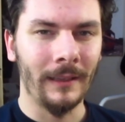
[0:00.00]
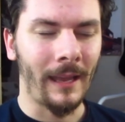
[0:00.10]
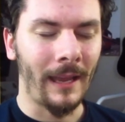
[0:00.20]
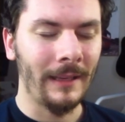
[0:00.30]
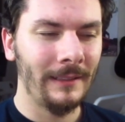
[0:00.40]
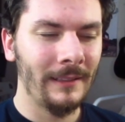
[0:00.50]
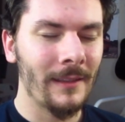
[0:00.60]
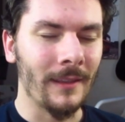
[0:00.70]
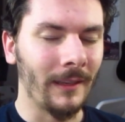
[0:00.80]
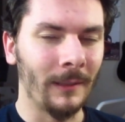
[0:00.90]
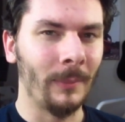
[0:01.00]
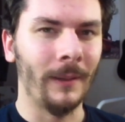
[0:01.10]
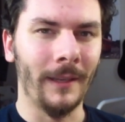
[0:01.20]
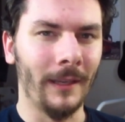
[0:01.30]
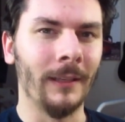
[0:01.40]
I didn't think
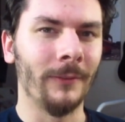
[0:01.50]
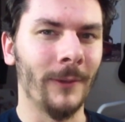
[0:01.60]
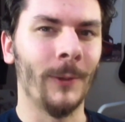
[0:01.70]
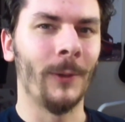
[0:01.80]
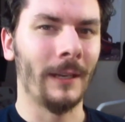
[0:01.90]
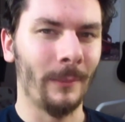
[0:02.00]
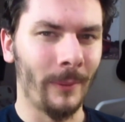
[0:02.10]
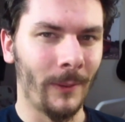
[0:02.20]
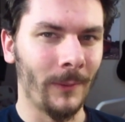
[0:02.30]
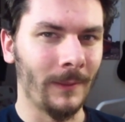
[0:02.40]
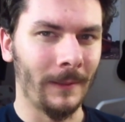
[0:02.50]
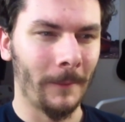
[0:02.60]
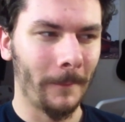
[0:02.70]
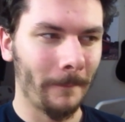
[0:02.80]
about any photo that I posted.